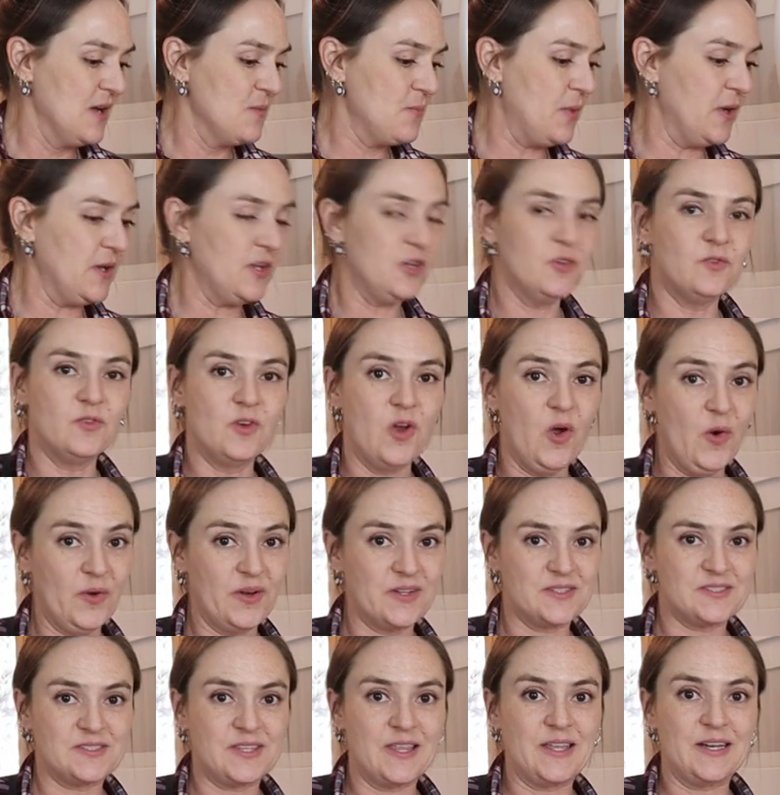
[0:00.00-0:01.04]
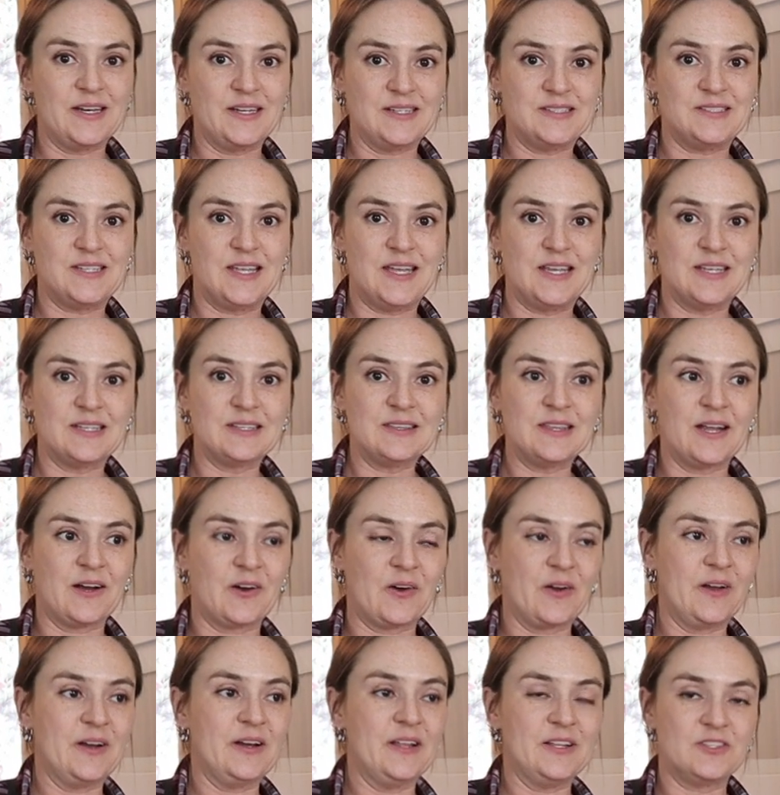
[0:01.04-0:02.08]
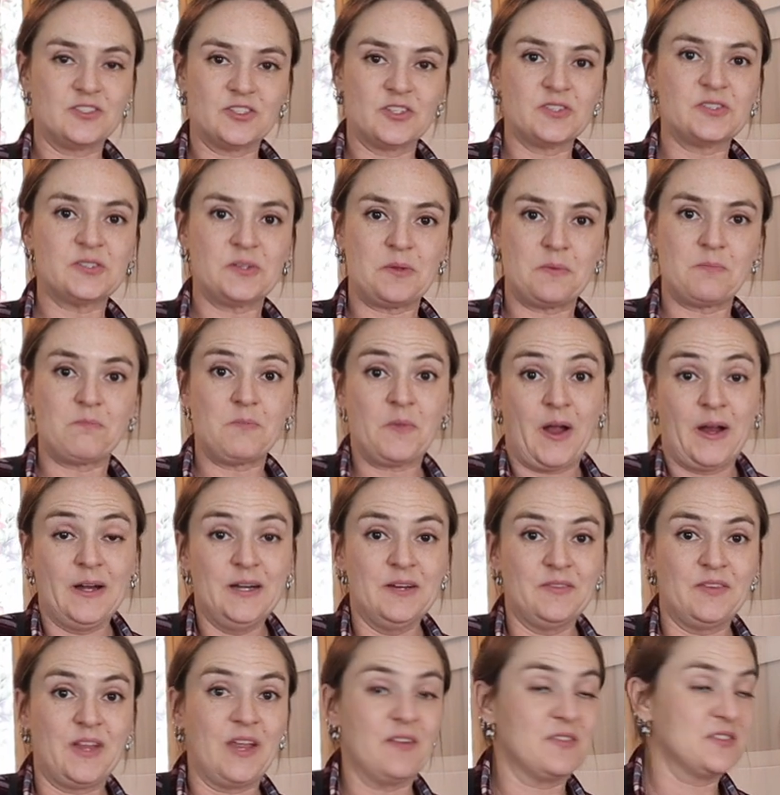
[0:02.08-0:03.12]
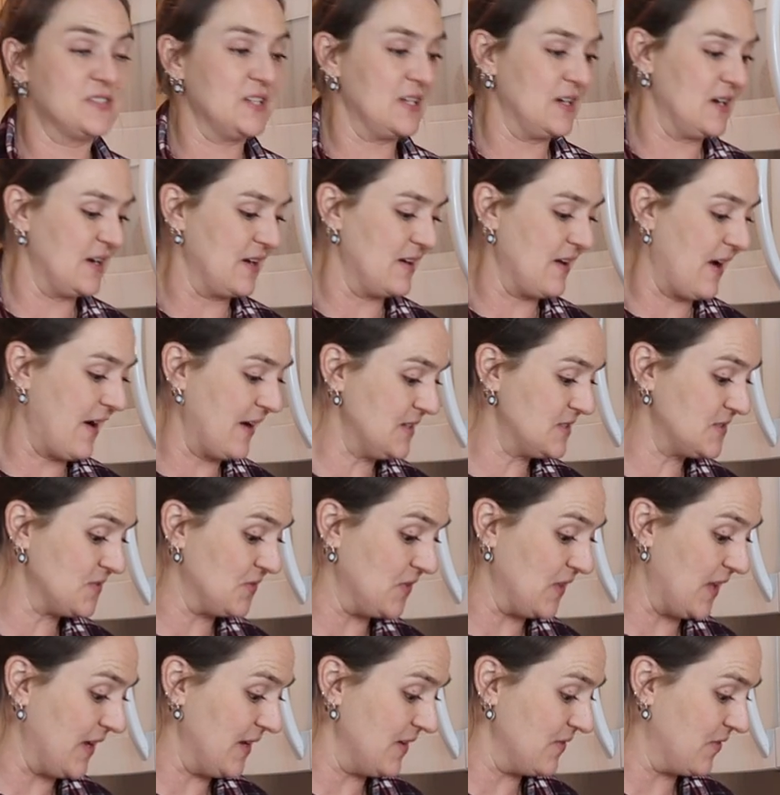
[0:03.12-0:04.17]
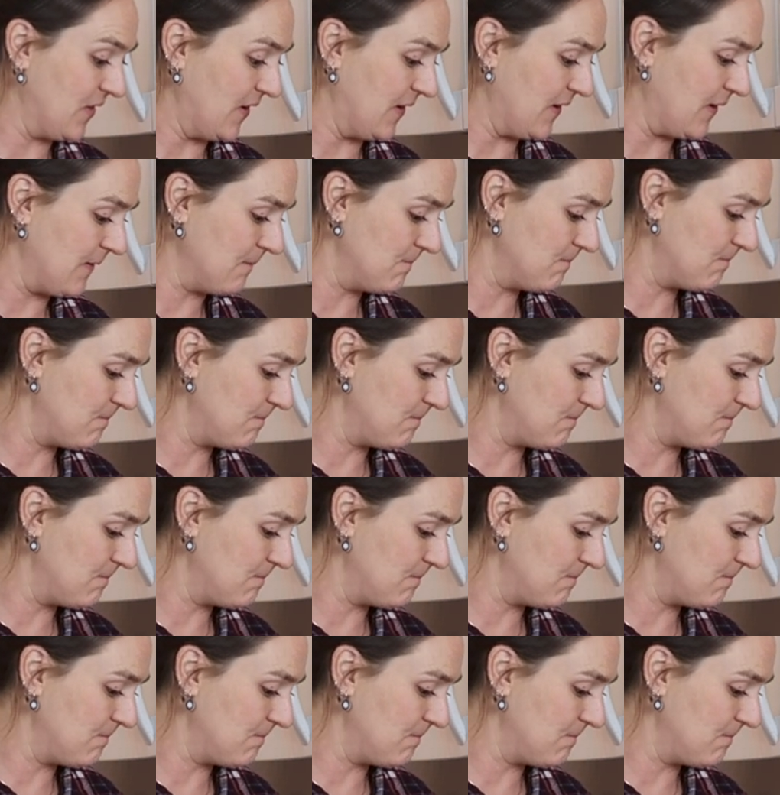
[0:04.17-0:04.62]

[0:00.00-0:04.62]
but you notice that it's in there and it just kind of gives it a nice flavor.